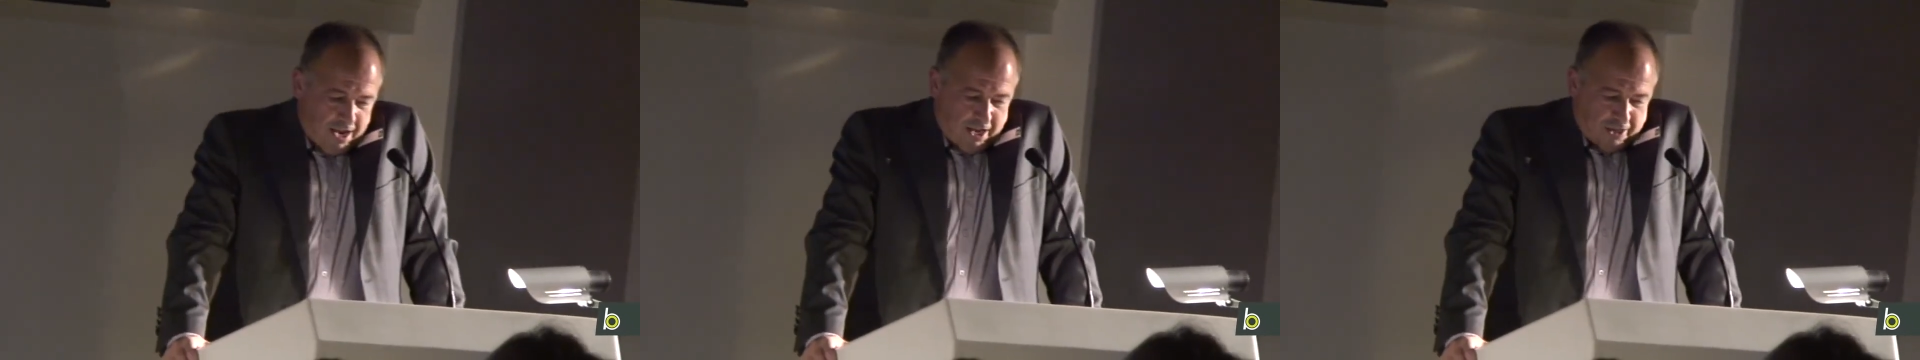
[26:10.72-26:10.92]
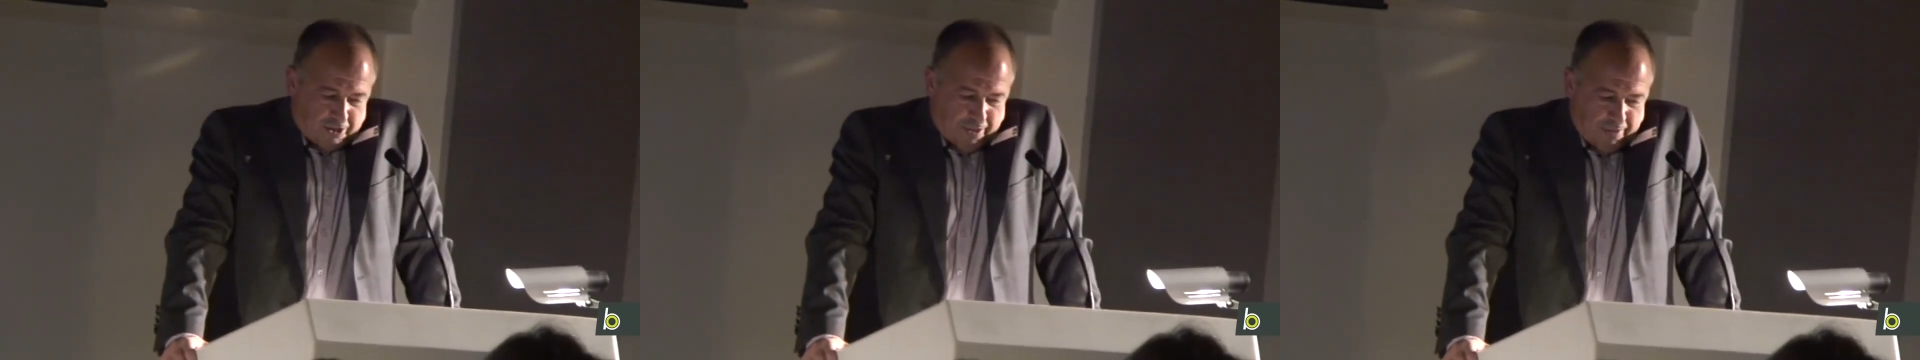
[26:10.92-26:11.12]

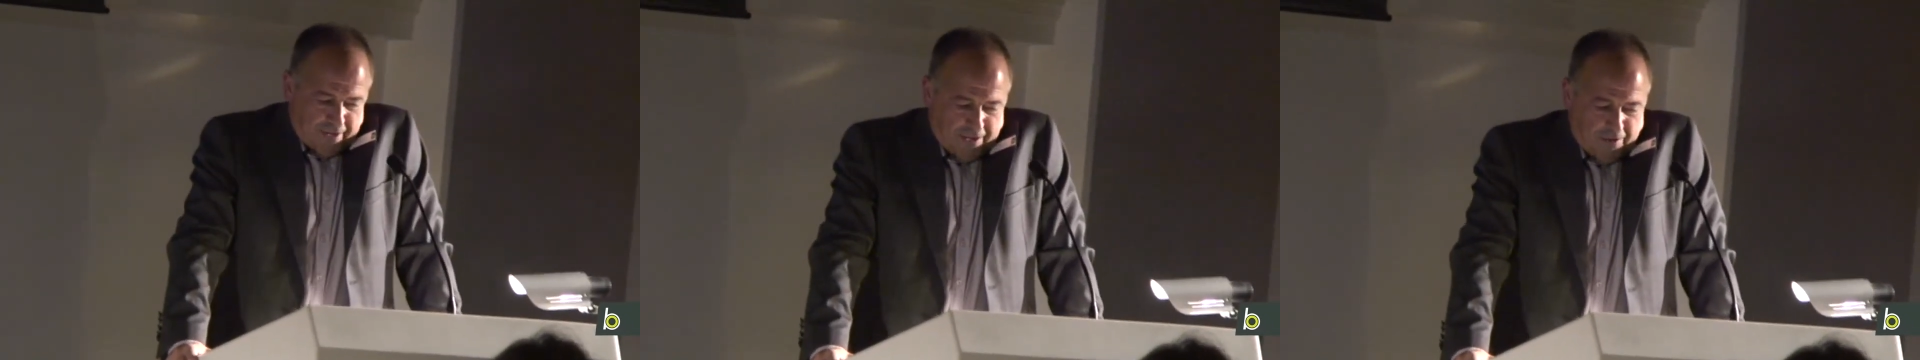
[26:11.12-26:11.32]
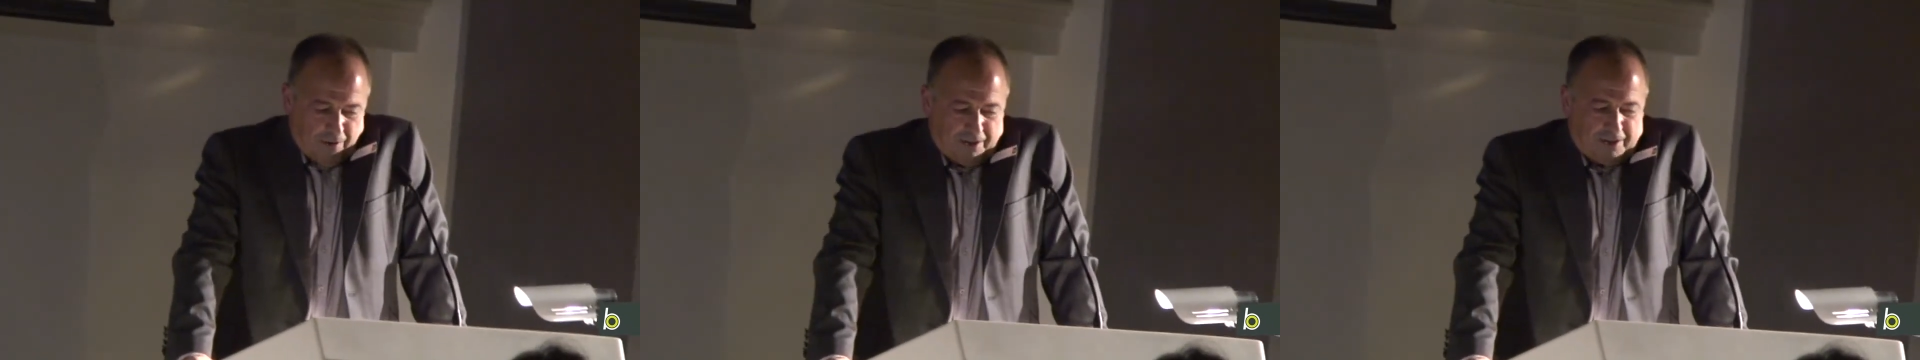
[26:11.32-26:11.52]
So I
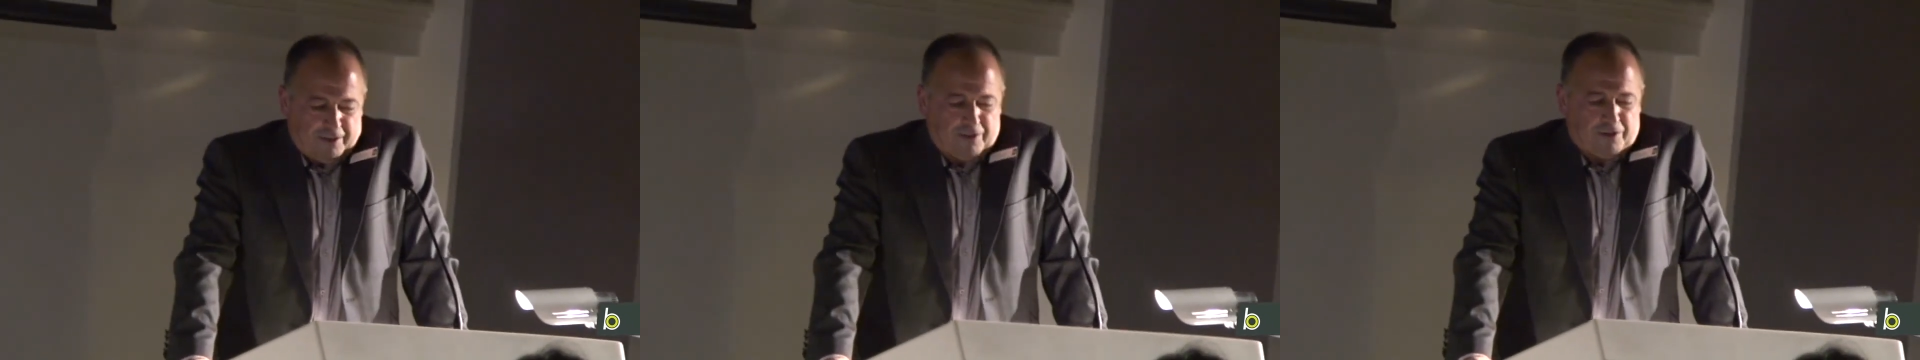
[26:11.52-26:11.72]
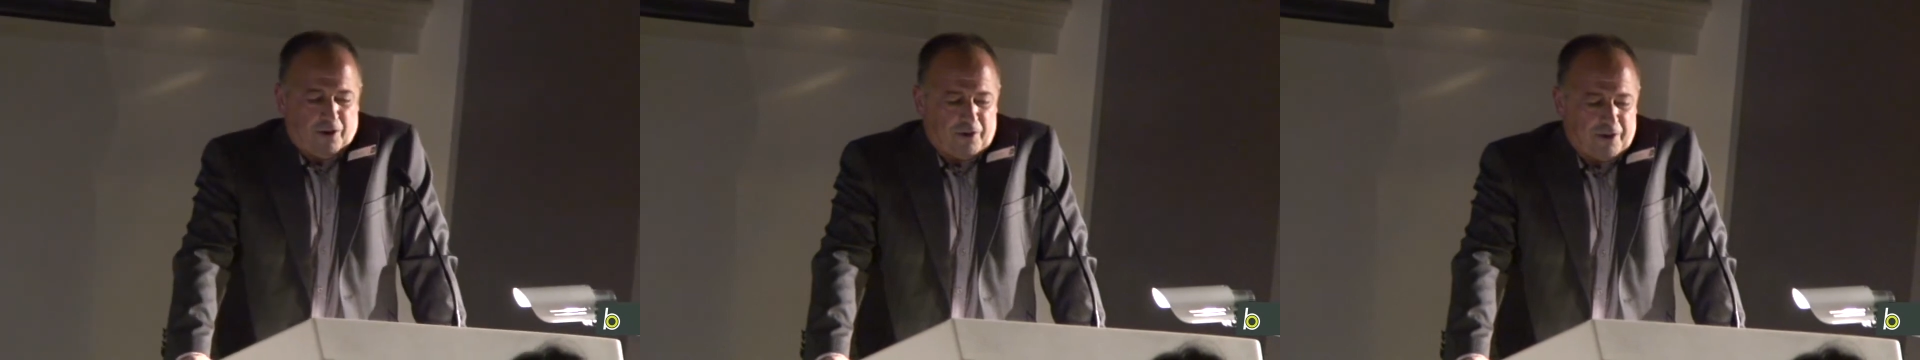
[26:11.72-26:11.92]
think quite
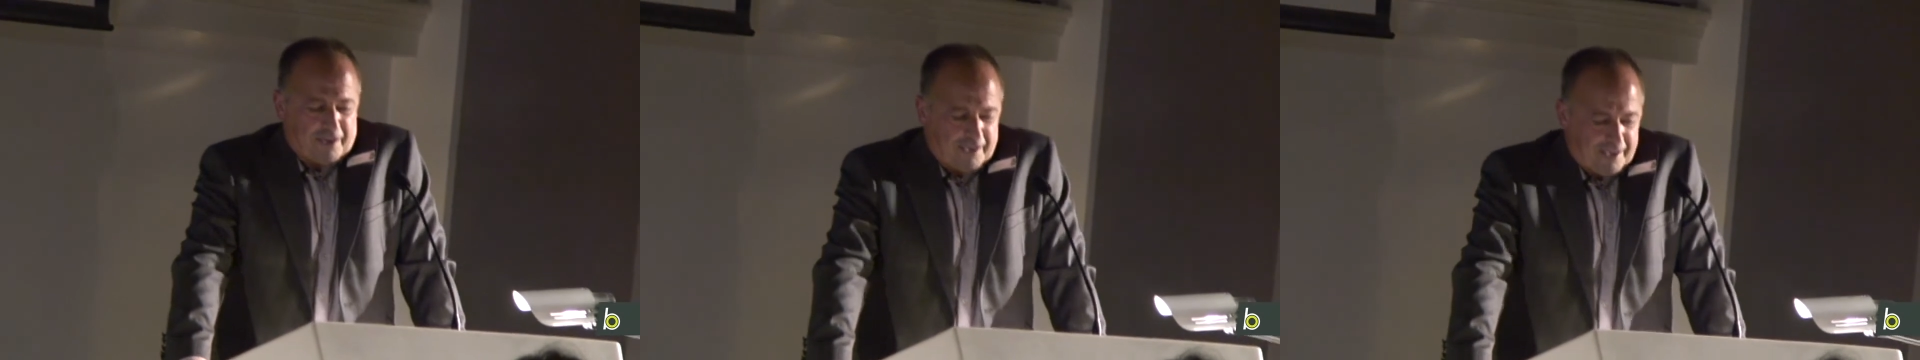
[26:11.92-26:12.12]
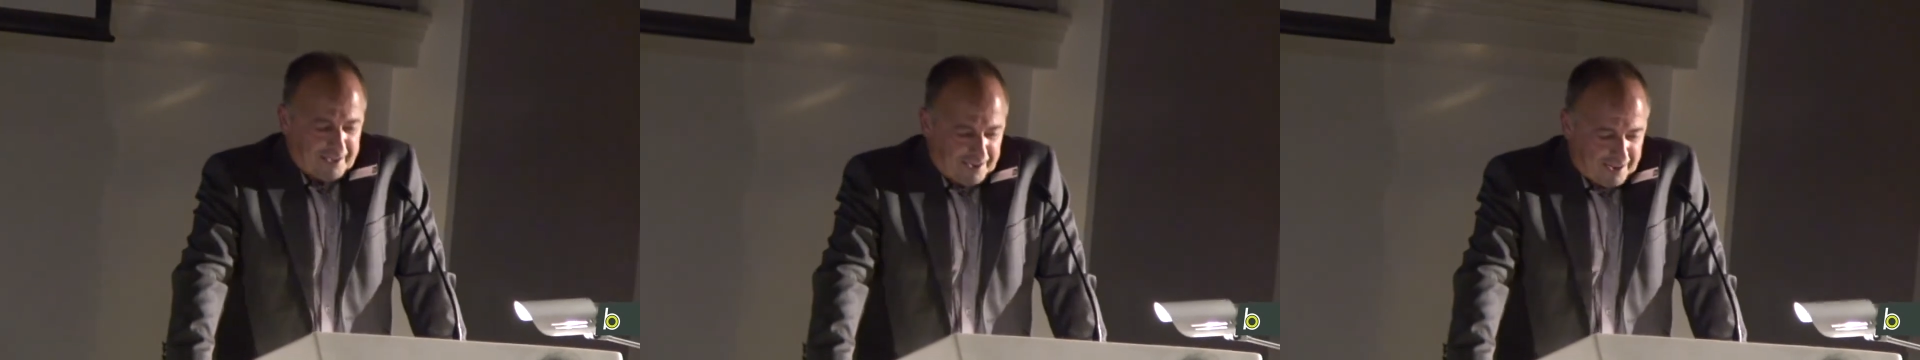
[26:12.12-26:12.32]
categorically,